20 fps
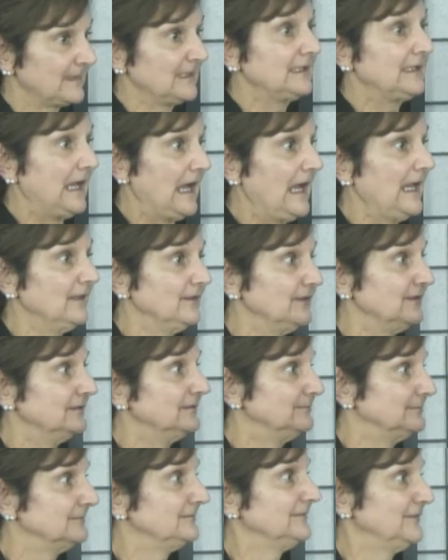on
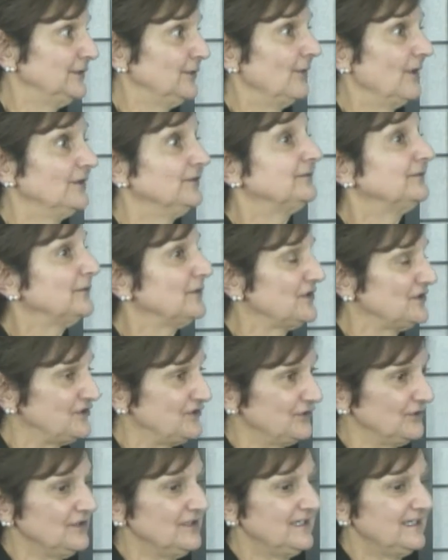the on the
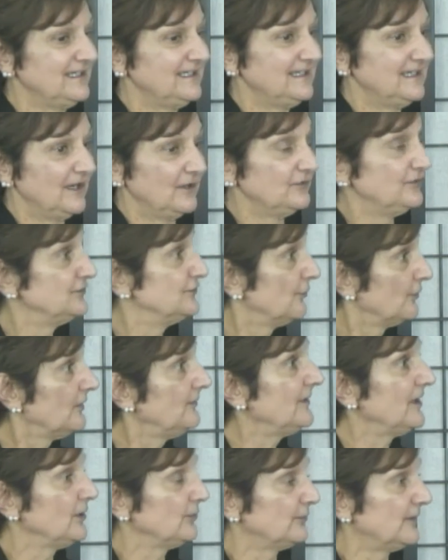furniture, the
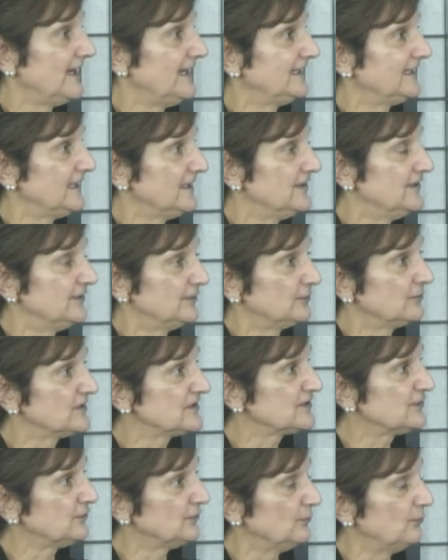doorbell rang, and there
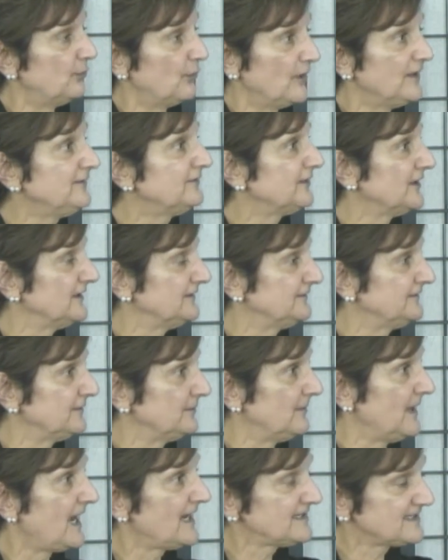was her boyfriend
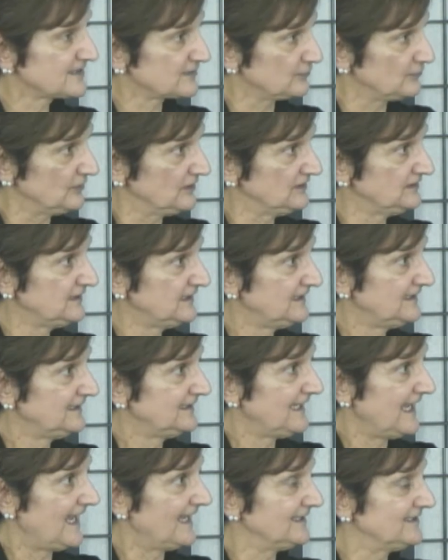from high school
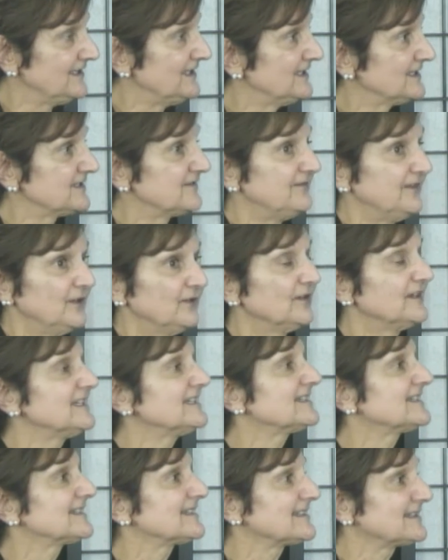and his very
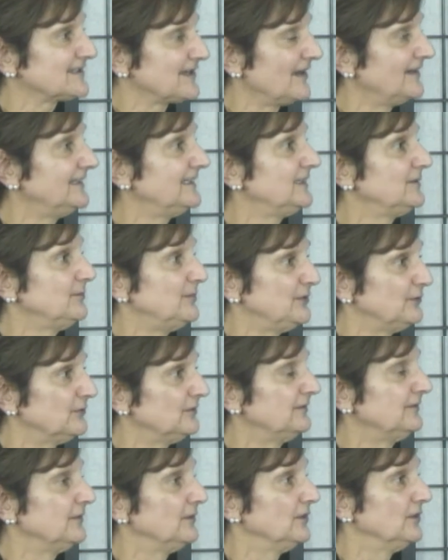stunning,
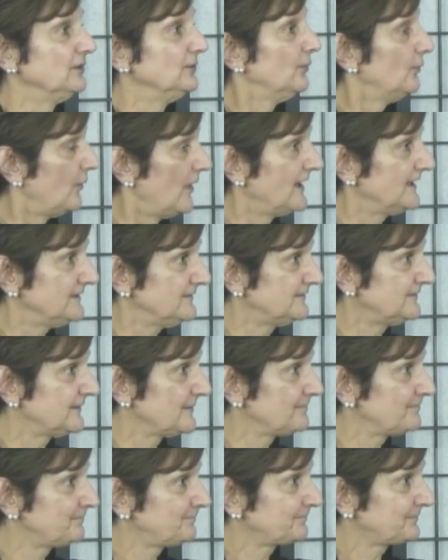beautiful wife.
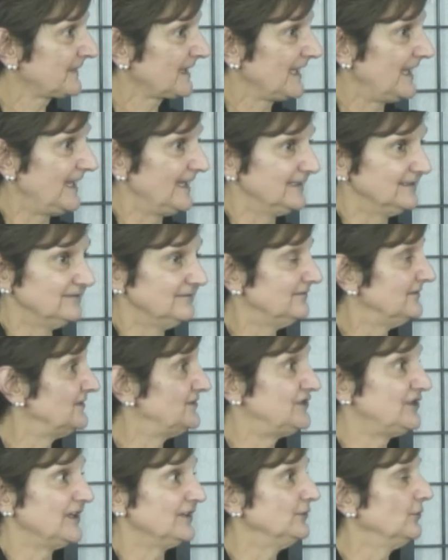And
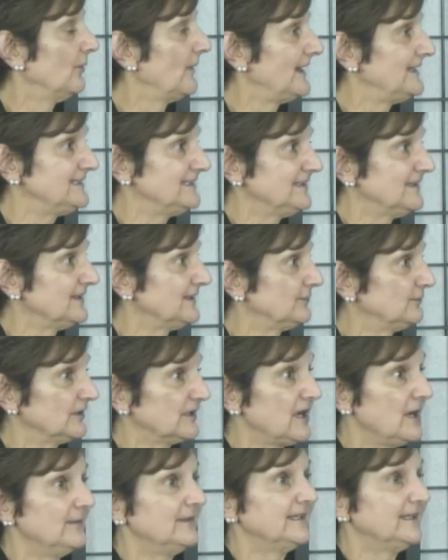she had no idea they were
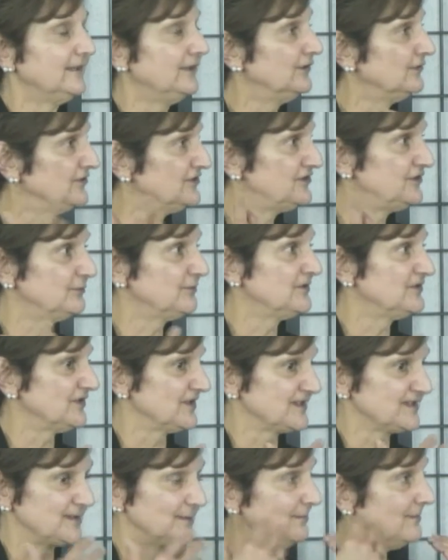coming, and here she was
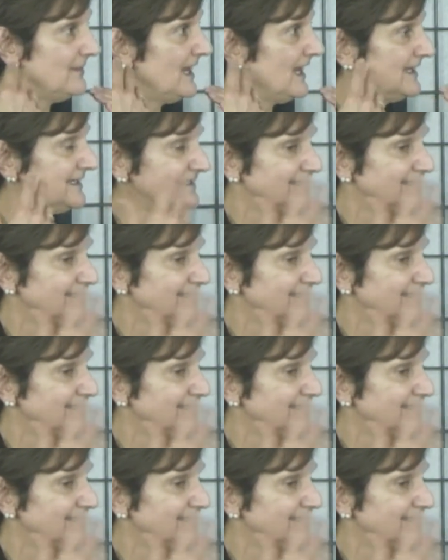just a mess,